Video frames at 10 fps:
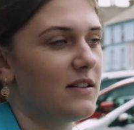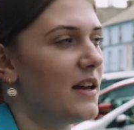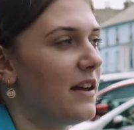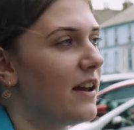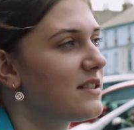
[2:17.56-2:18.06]

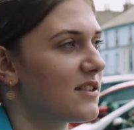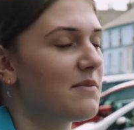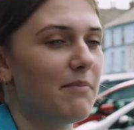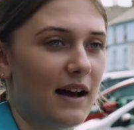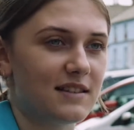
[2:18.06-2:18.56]
it
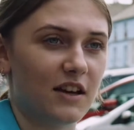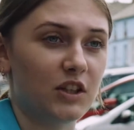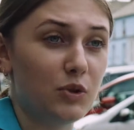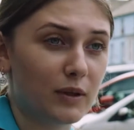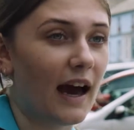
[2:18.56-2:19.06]
doesn't matter,
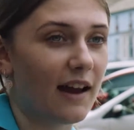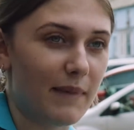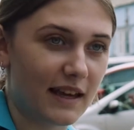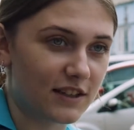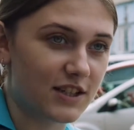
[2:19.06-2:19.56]
you can
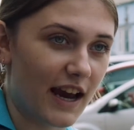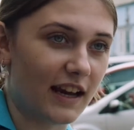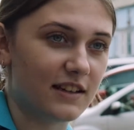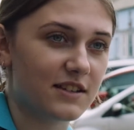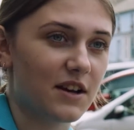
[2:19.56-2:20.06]
make a
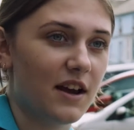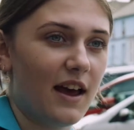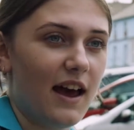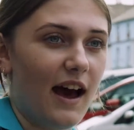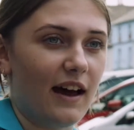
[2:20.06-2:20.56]
change,
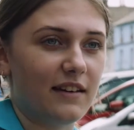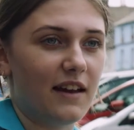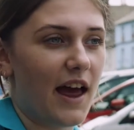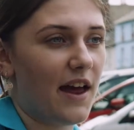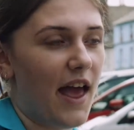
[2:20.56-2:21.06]

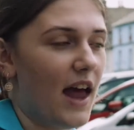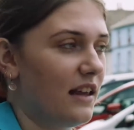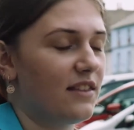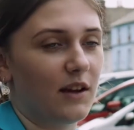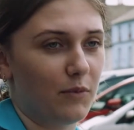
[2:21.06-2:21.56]
and
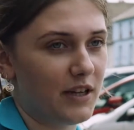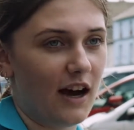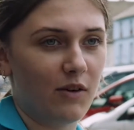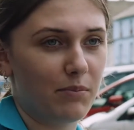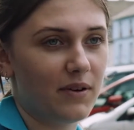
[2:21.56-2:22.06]
anything would
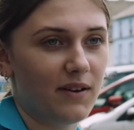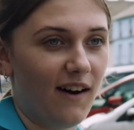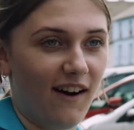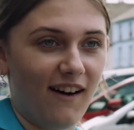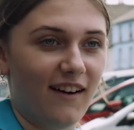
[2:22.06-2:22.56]
help
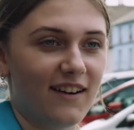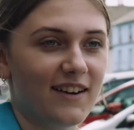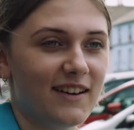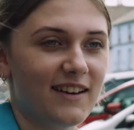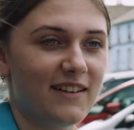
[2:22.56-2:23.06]
our
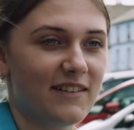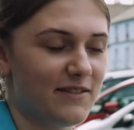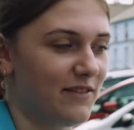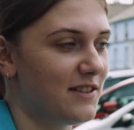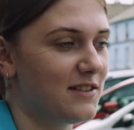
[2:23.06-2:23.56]

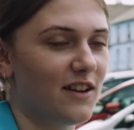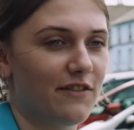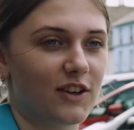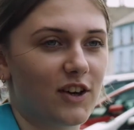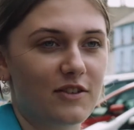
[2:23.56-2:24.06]

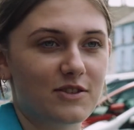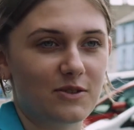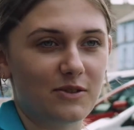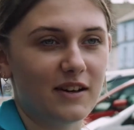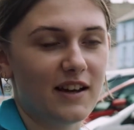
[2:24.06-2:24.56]
Suffolk
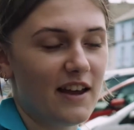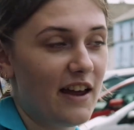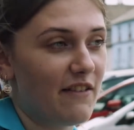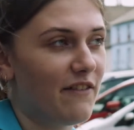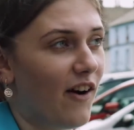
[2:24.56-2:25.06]
Coastal
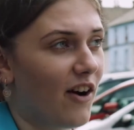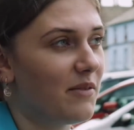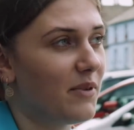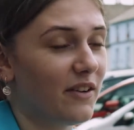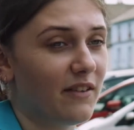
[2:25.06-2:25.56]

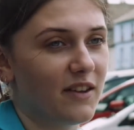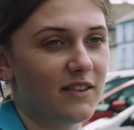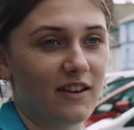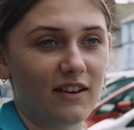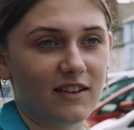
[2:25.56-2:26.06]
environment,
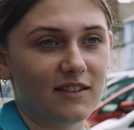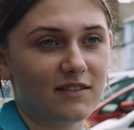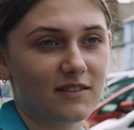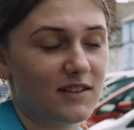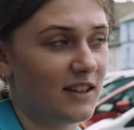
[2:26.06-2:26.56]

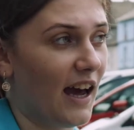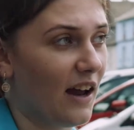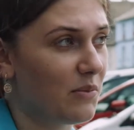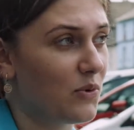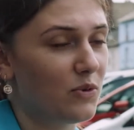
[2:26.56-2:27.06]
the
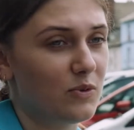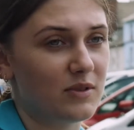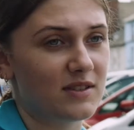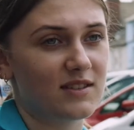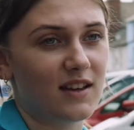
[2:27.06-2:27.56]

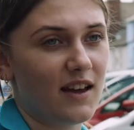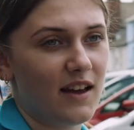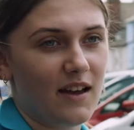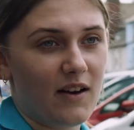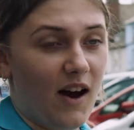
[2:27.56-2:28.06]
animals,
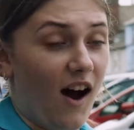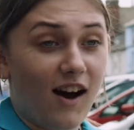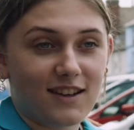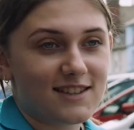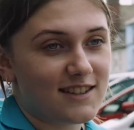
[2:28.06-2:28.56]

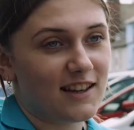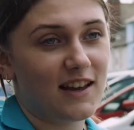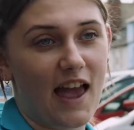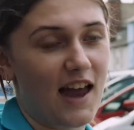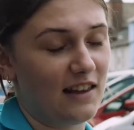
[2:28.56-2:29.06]
us,
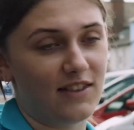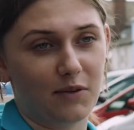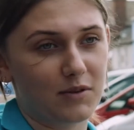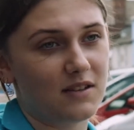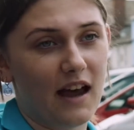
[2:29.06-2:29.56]

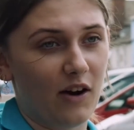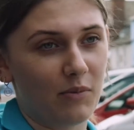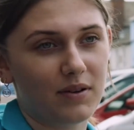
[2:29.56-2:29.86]
anything would help.